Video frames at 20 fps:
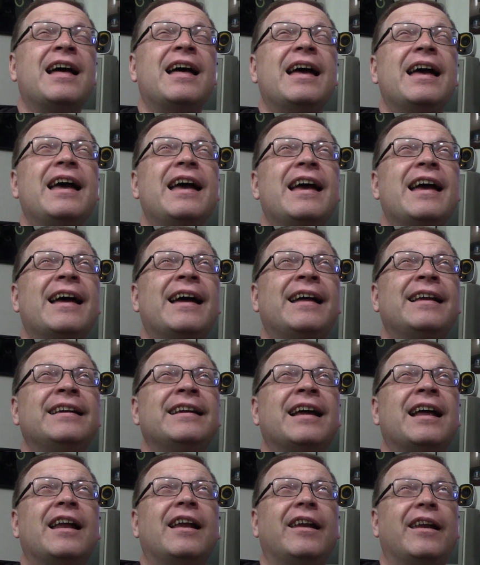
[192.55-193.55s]
and
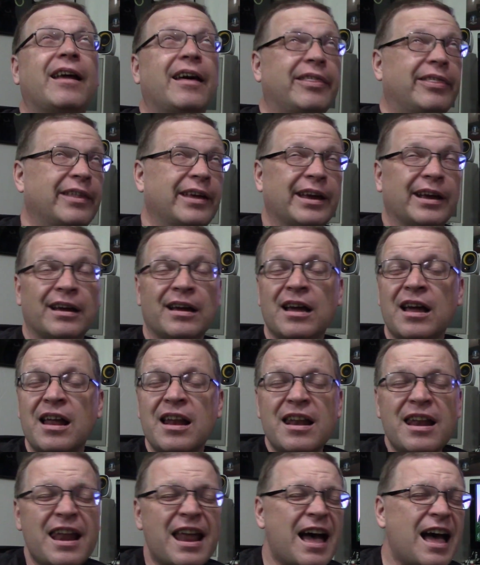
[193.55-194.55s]
nothing.
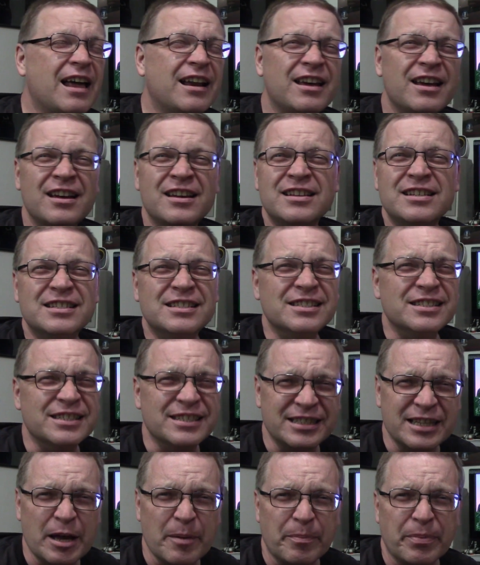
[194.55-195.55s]
Nada
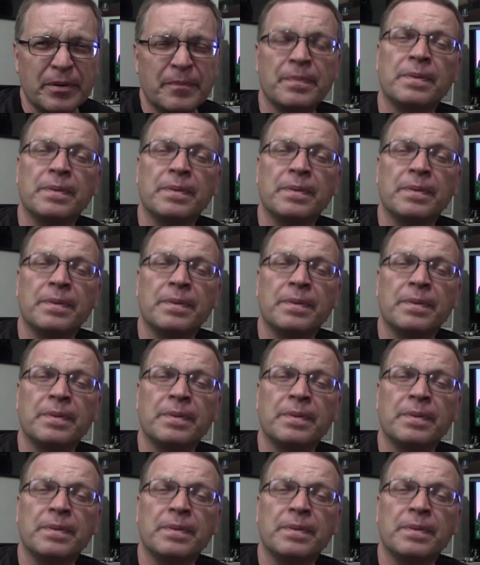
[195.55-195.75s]
zip.